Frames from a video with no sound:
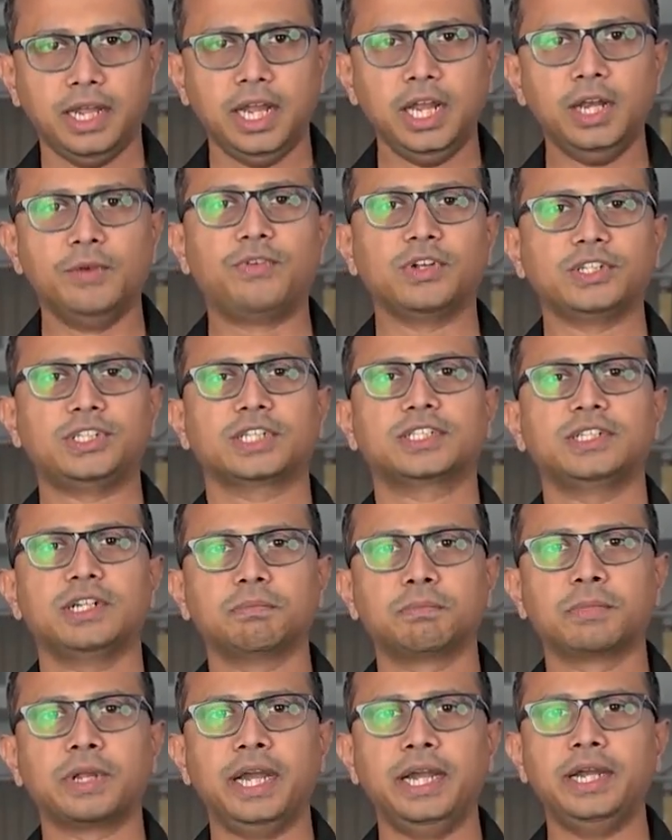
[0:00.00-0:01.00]
infrastructure
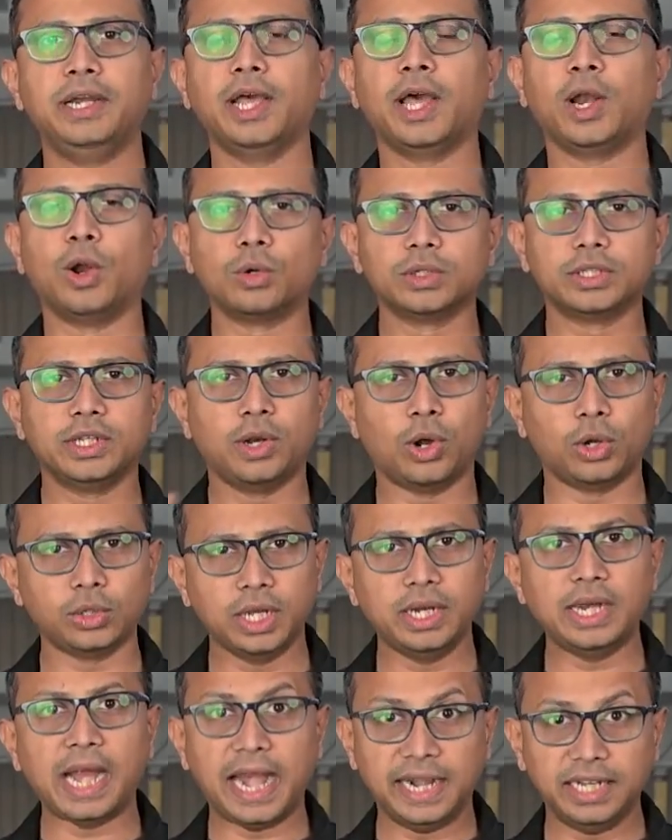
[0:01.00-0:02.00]
upgrade along the
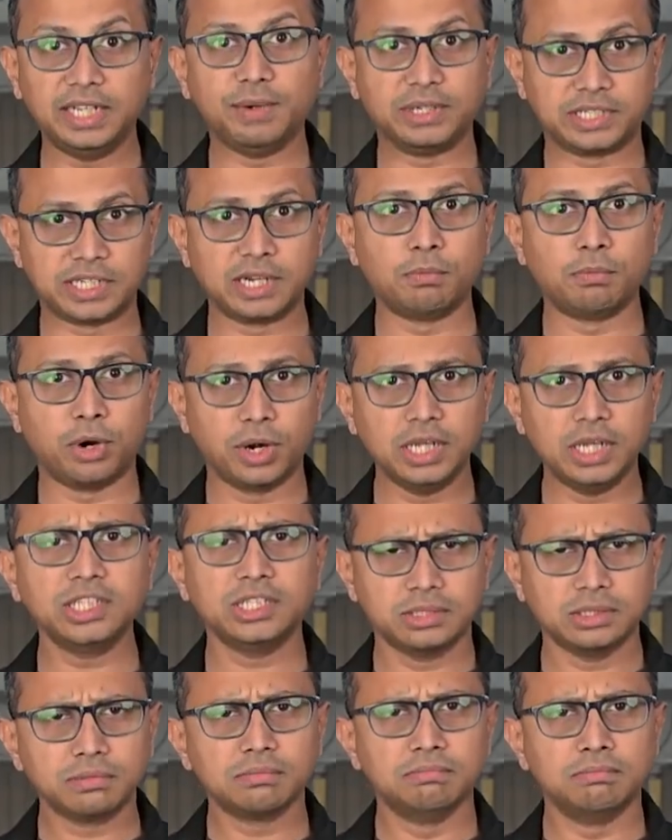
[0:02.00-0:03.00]
northern and the western
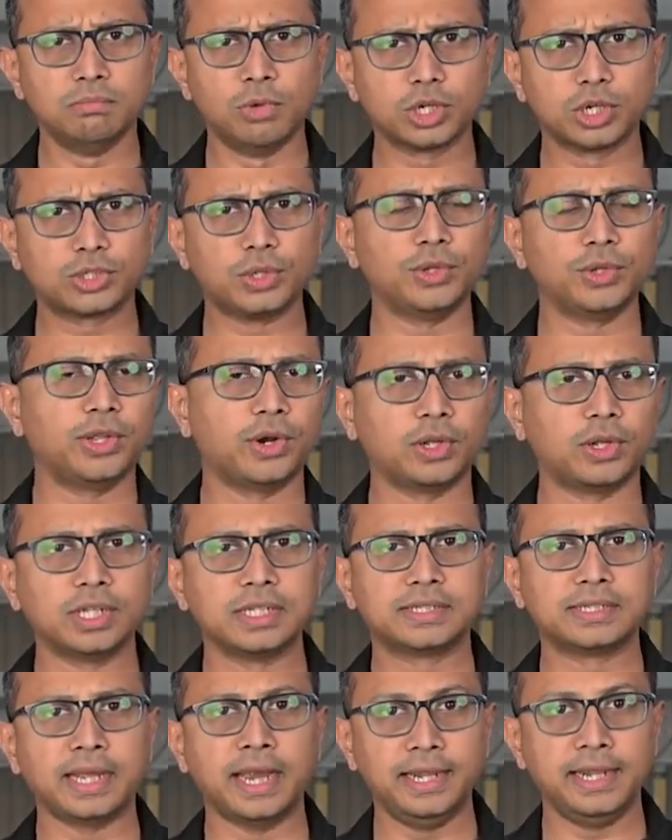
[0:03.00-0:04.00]
borders, more so on the northern
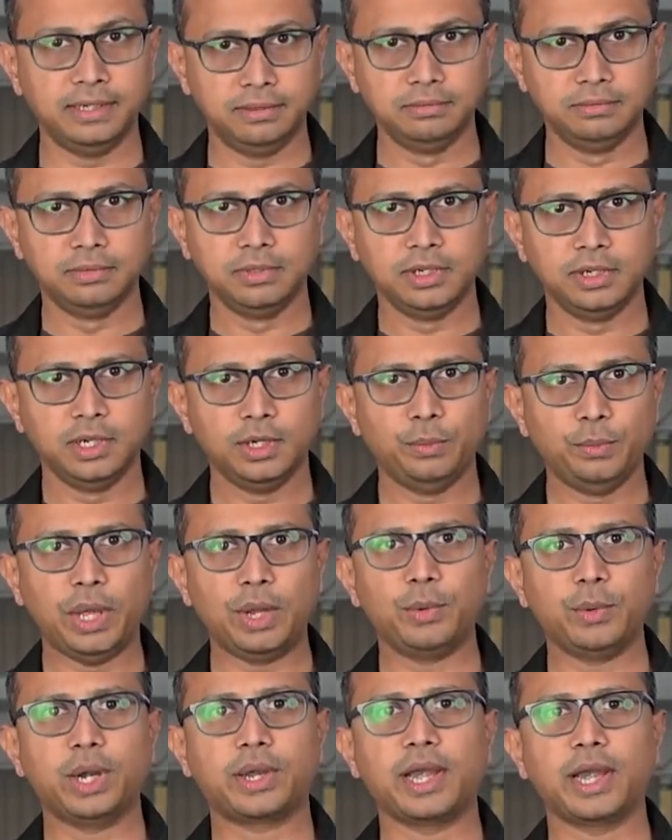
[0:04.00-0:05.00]
side, where
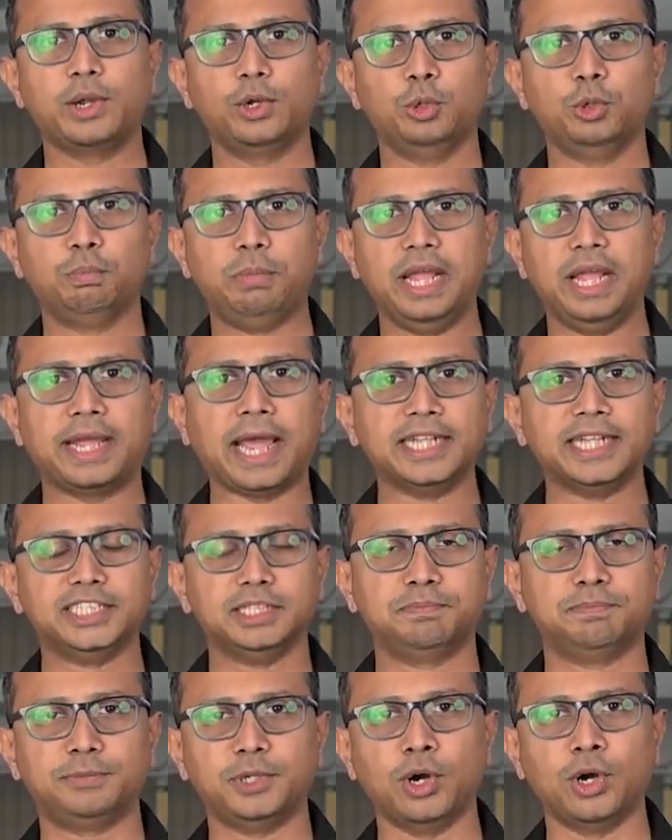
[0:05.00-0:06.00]
we are trying to play catch
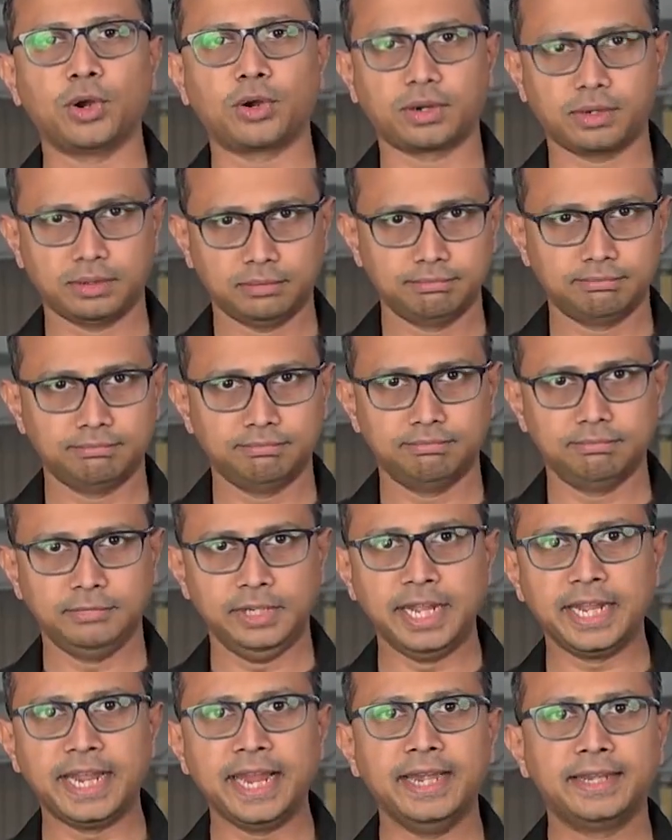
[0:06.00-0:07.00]
up or
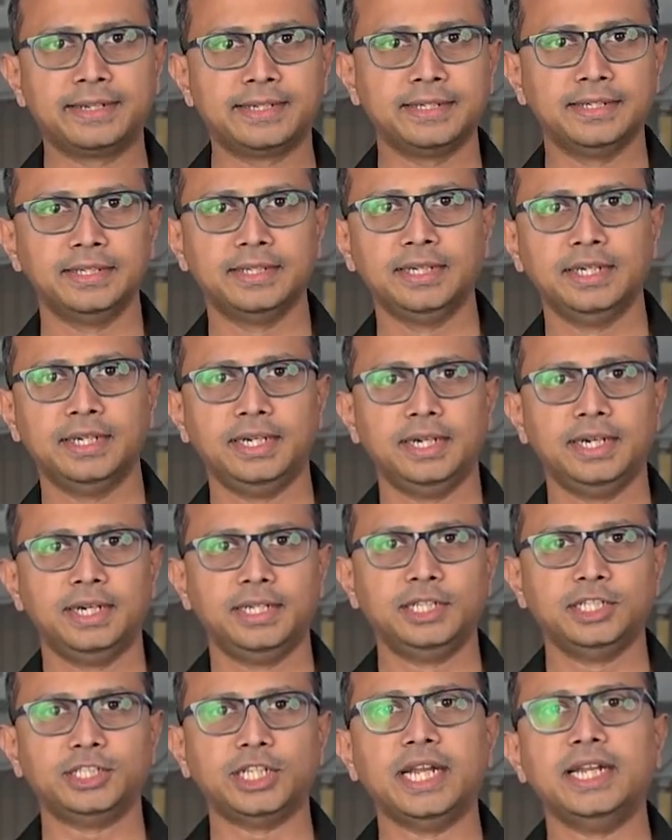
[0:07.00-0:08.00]
negate
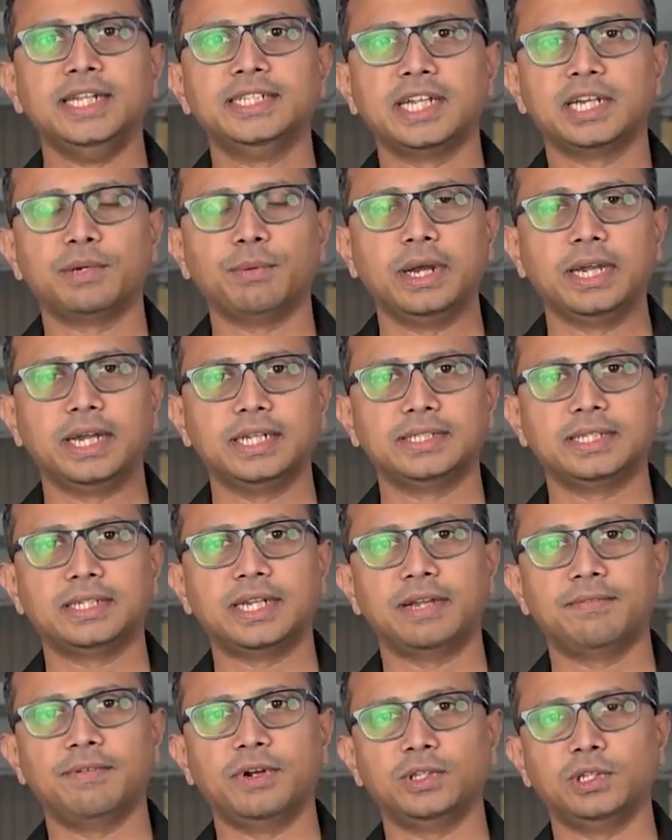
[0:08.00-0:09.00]
the Chinese advantage that
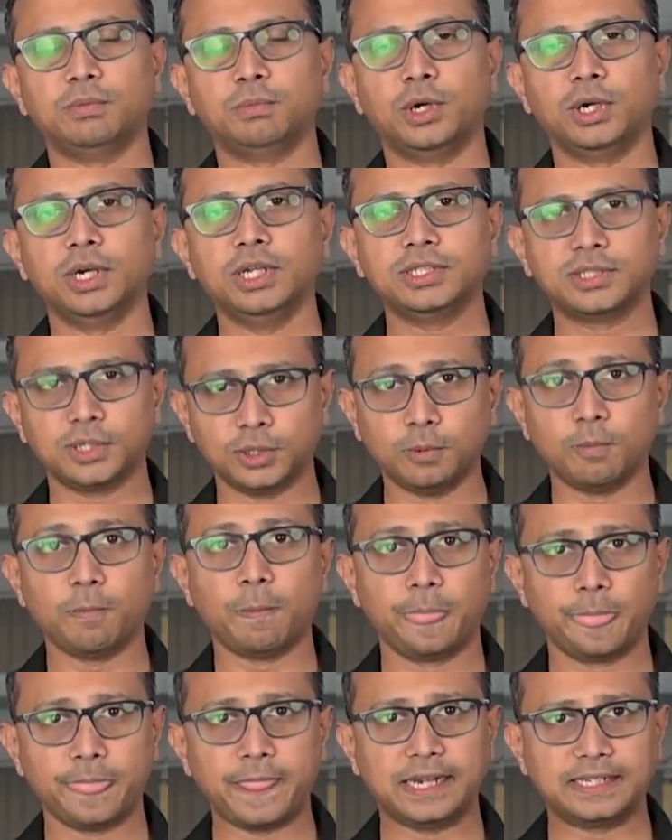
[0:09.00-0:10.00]
have on the border. So
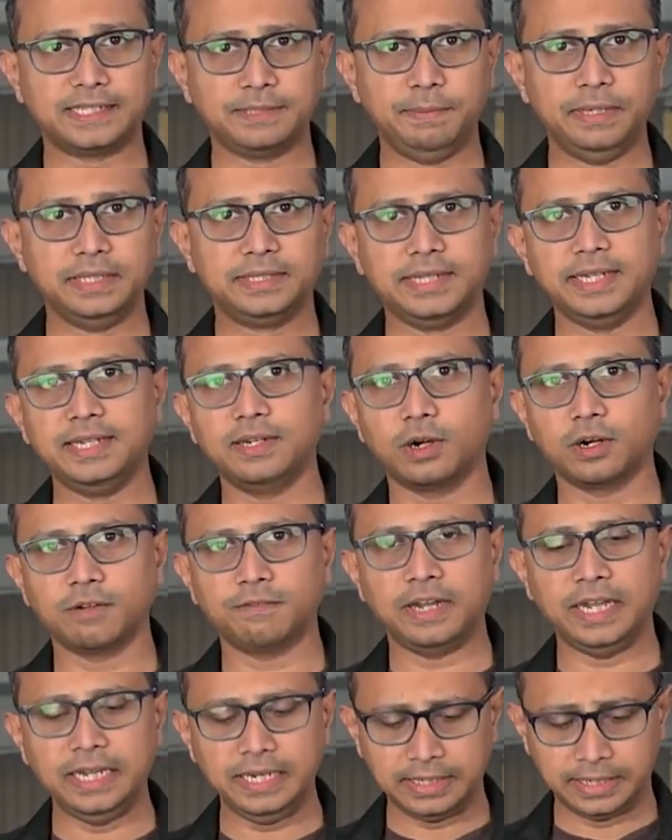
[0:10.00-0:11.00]
that's been seeing a lot of
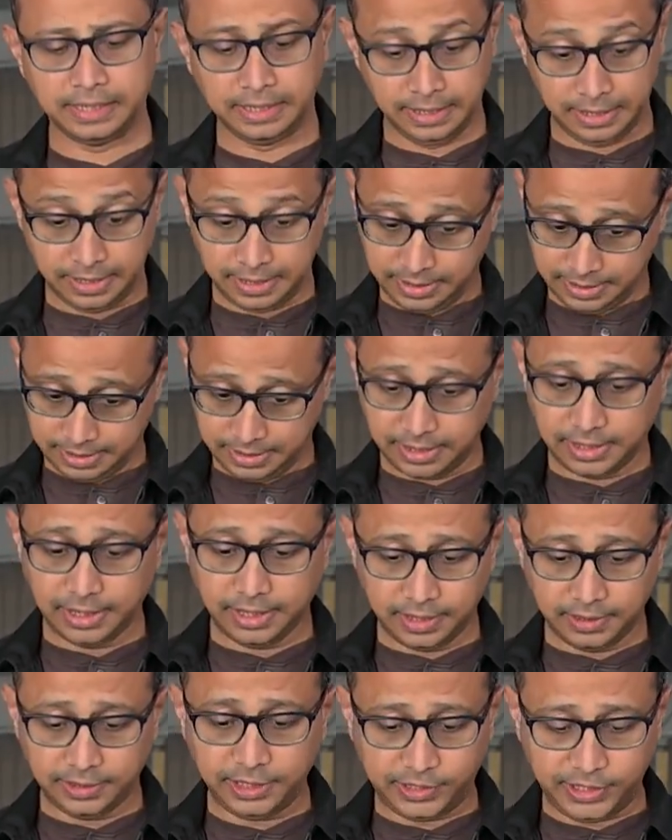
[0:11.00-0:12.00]
hike.
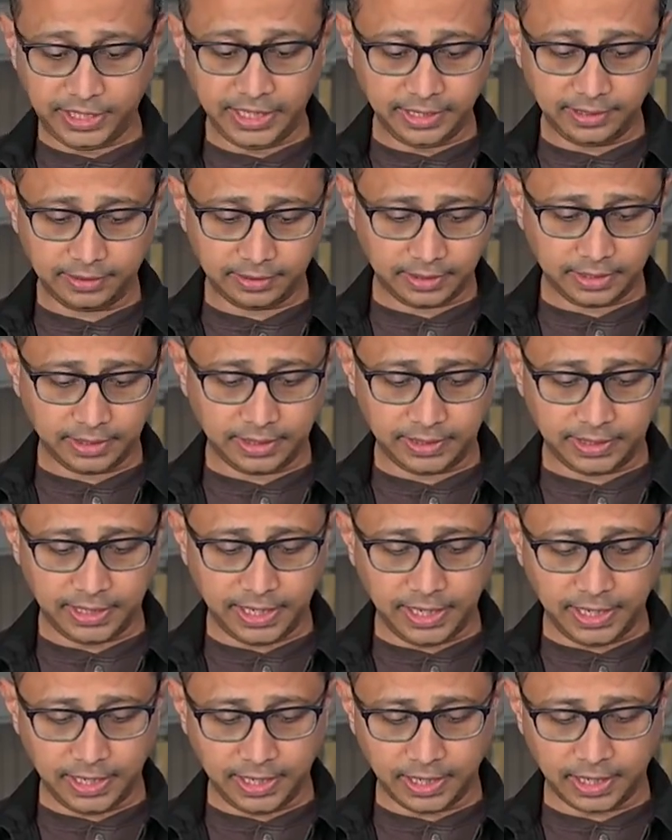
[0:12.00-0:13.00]
This year,
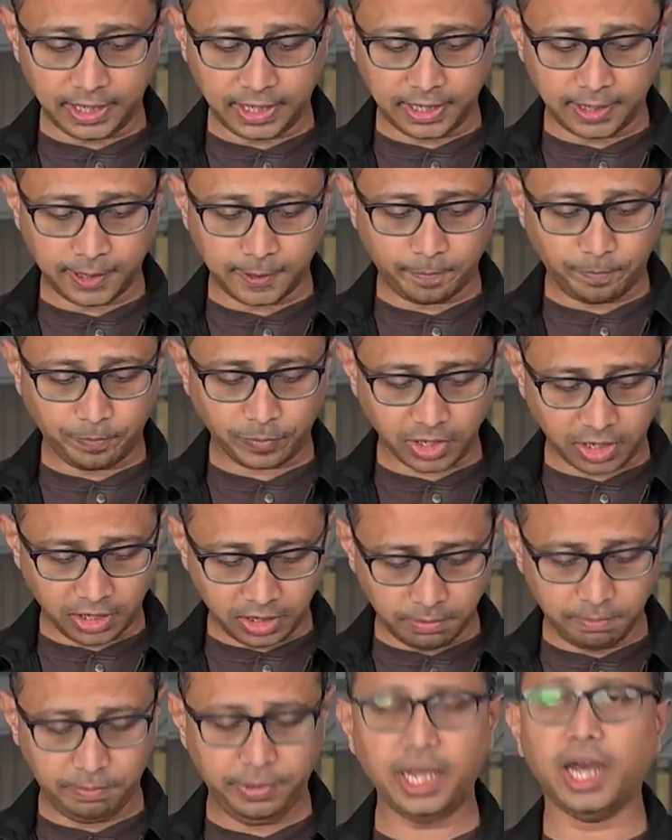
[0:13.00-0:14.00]
the
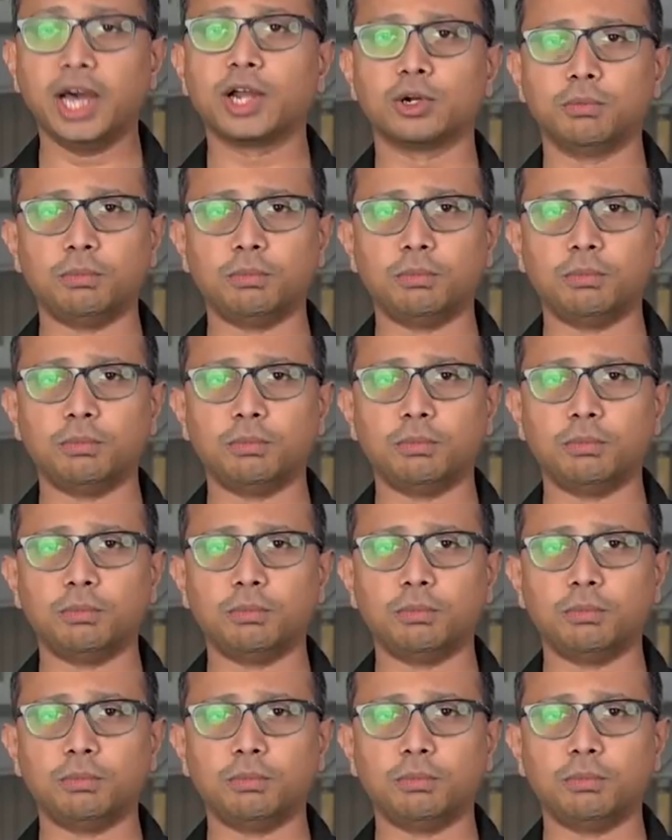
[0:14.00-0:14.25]
BRO,